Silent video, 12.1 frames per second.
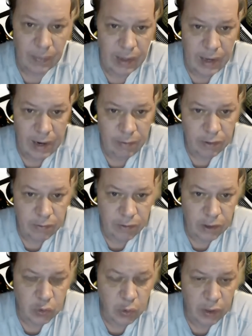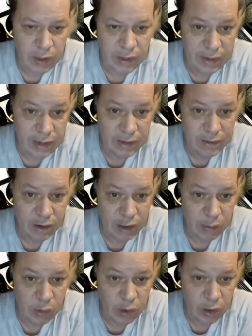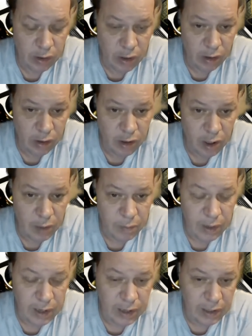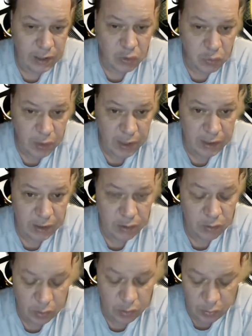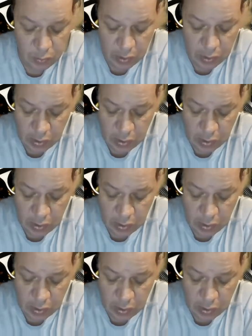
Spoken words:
after your first 29 days on crypto.com, any trading you do